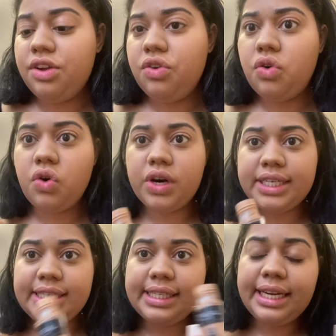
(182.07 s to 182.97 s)
your
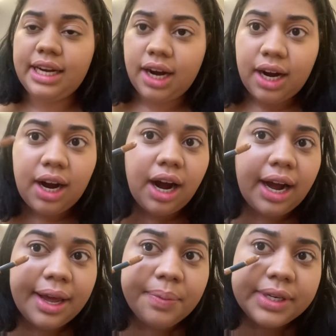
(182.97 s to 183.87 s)
concealer, I
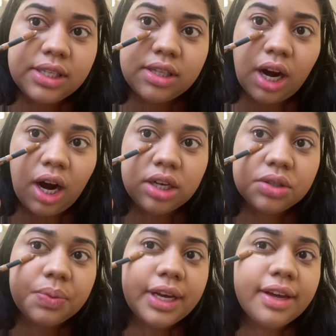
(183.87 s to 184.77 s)
would start
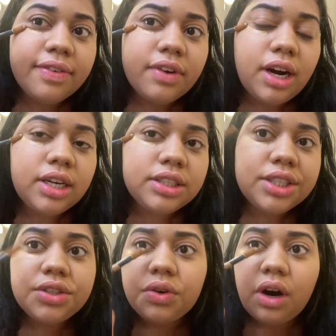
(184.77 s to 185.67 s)
with under
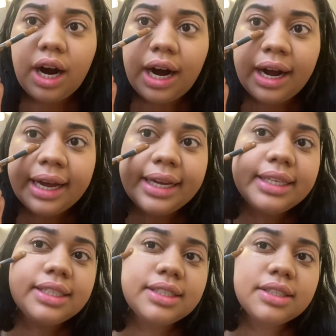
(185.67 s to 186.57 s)
your
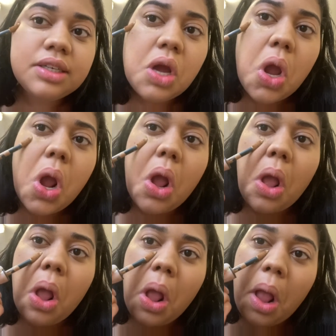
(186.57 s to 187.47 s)
eyes.
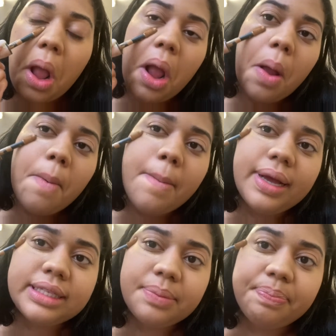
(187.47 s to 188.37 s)
It's
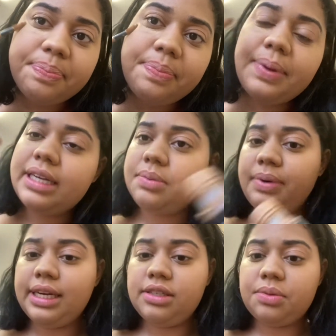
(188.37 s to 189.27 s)
the best
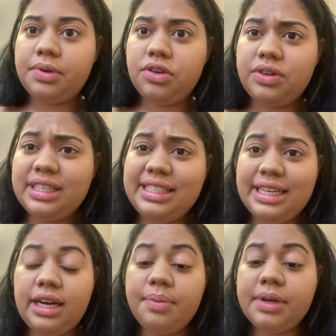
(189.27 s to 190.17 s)
place to put your
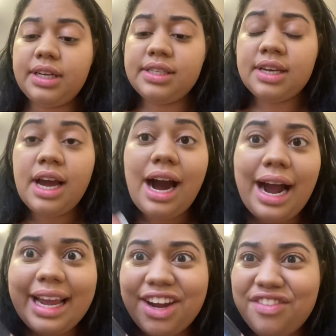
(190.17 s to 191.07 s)
concealer because I
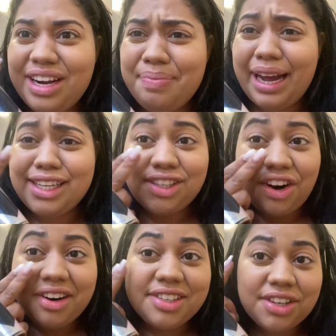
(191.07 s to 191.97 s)
get really bad
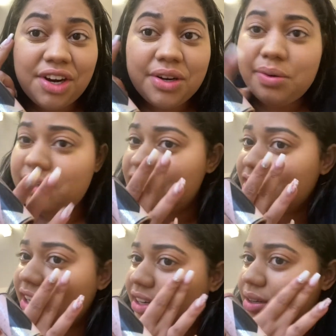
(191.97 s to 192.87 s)
dark circles just
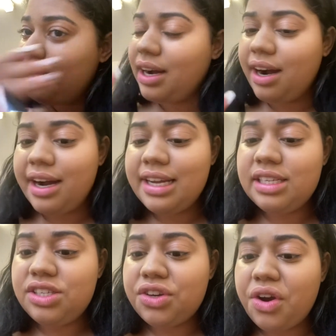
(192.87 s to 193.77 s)
under my eyes.
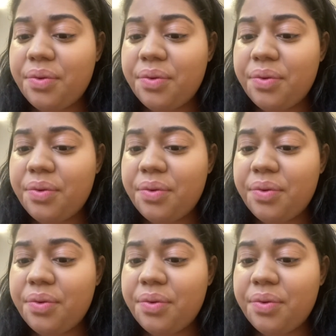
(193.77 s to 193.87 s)
So